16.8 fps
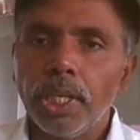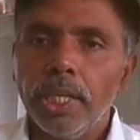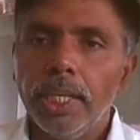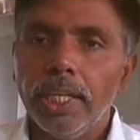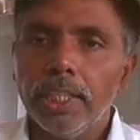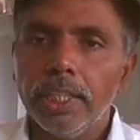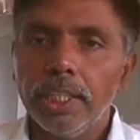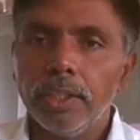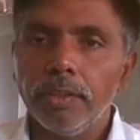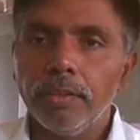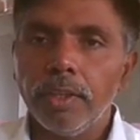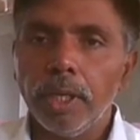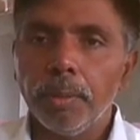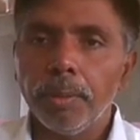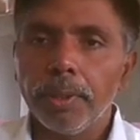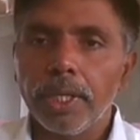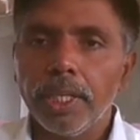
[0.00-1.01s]
Another
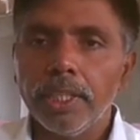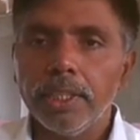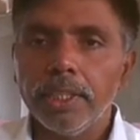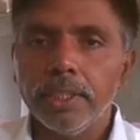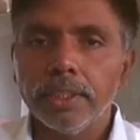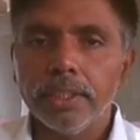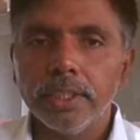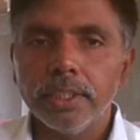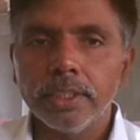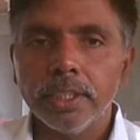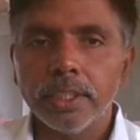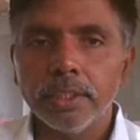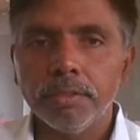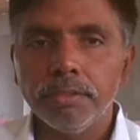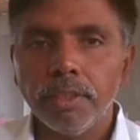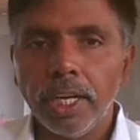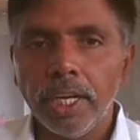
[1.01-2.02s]
vapor condenses at
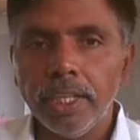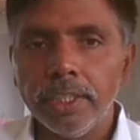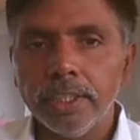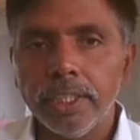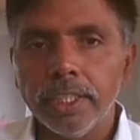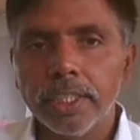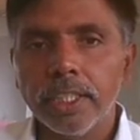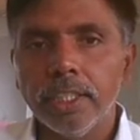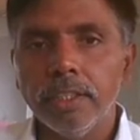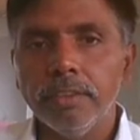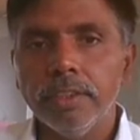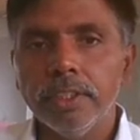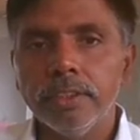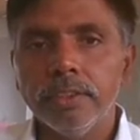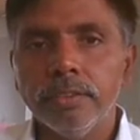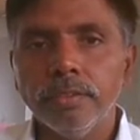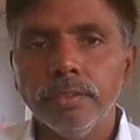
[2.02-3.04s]
500
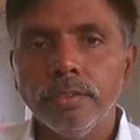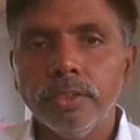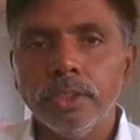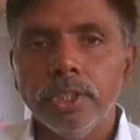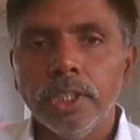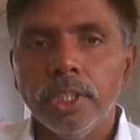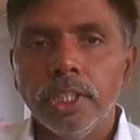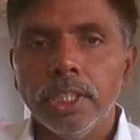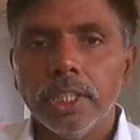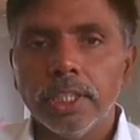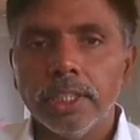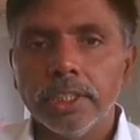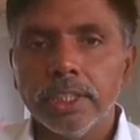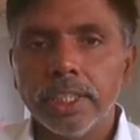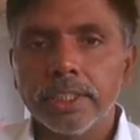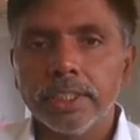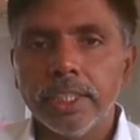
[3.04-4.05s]
Kelvin,
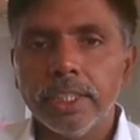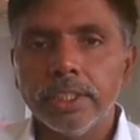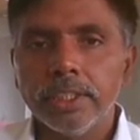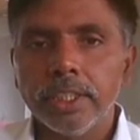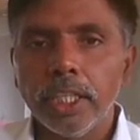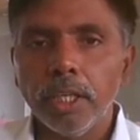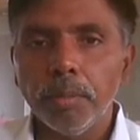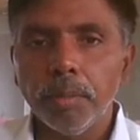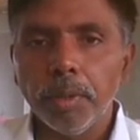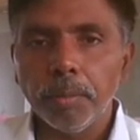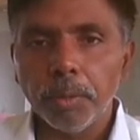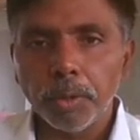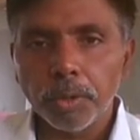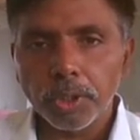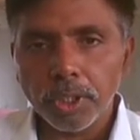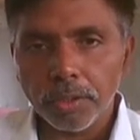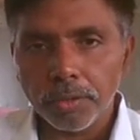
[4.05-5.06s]
rejected same
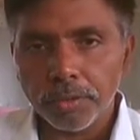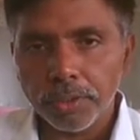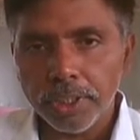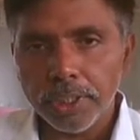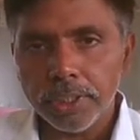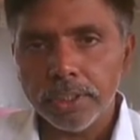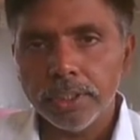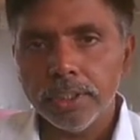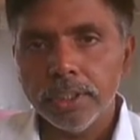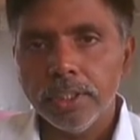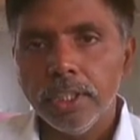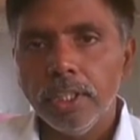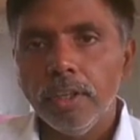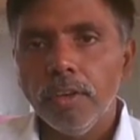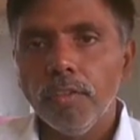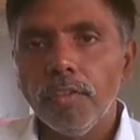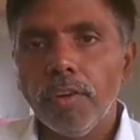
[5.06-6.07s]
amount of heat.
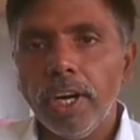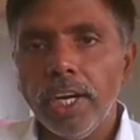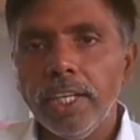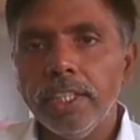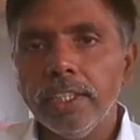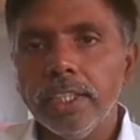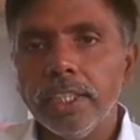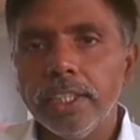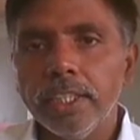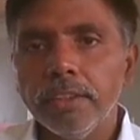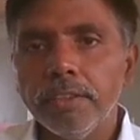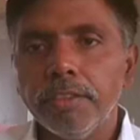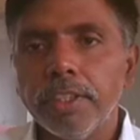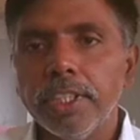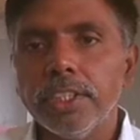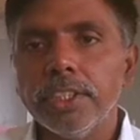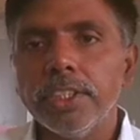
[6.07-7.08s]
Find the
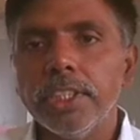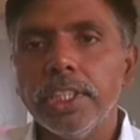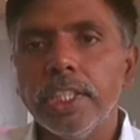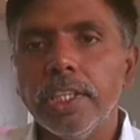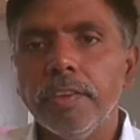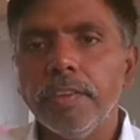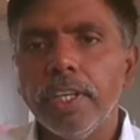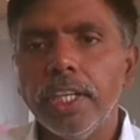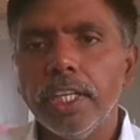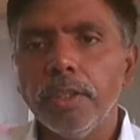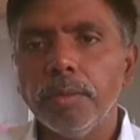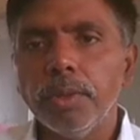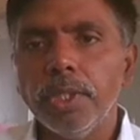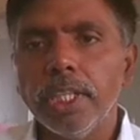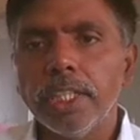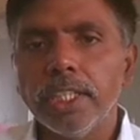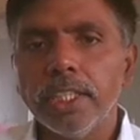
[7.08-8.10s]
difference in
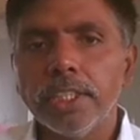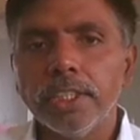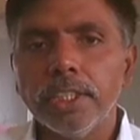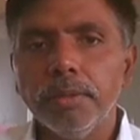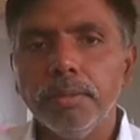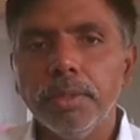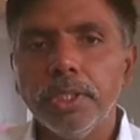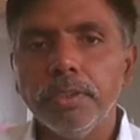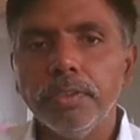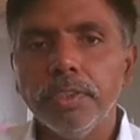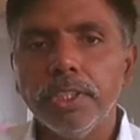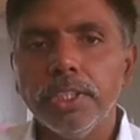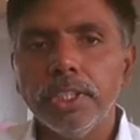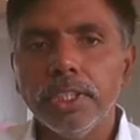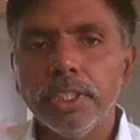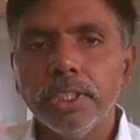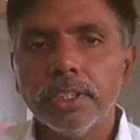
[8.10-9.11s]
available energy between
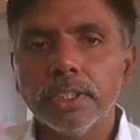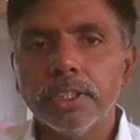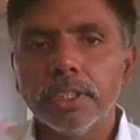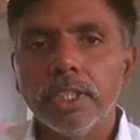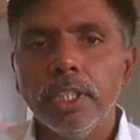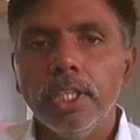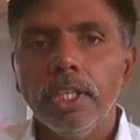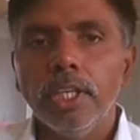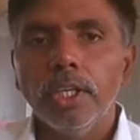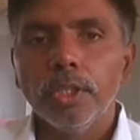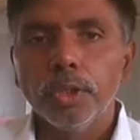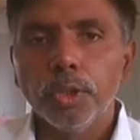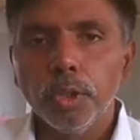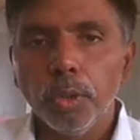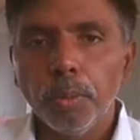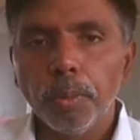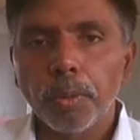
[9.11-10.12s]
these
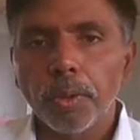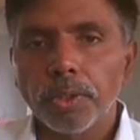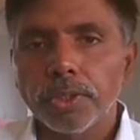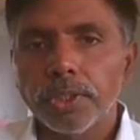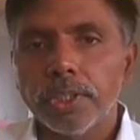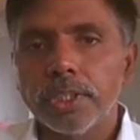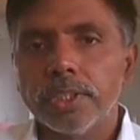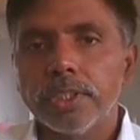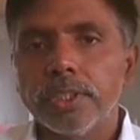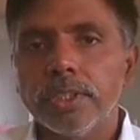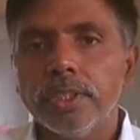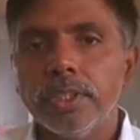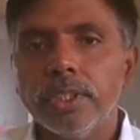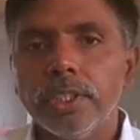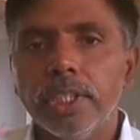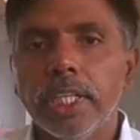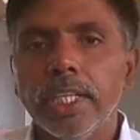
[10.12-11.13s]
two processes.
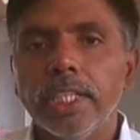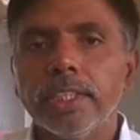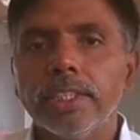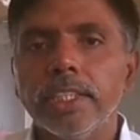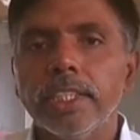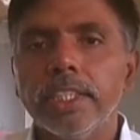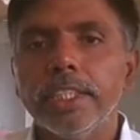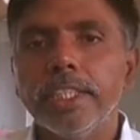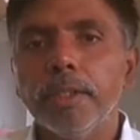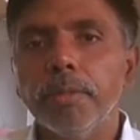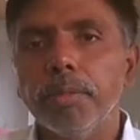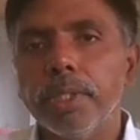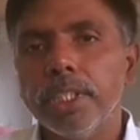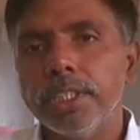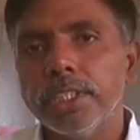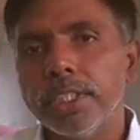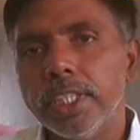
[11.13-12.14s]
Take sink
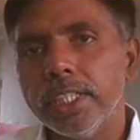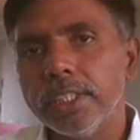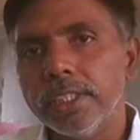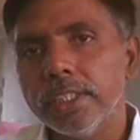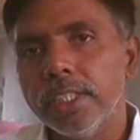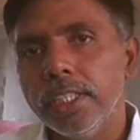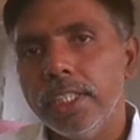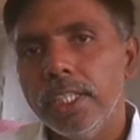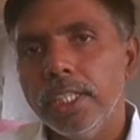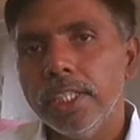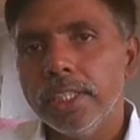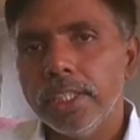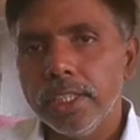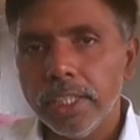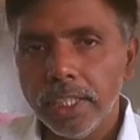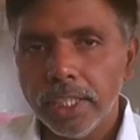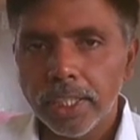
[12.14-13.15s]
temperature as
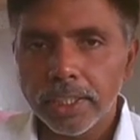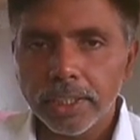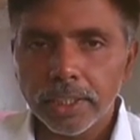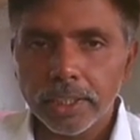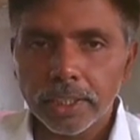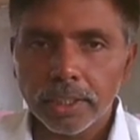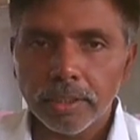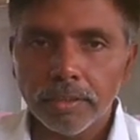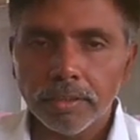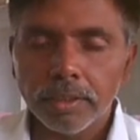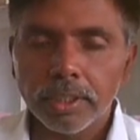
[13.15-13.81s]
300 Kelvin.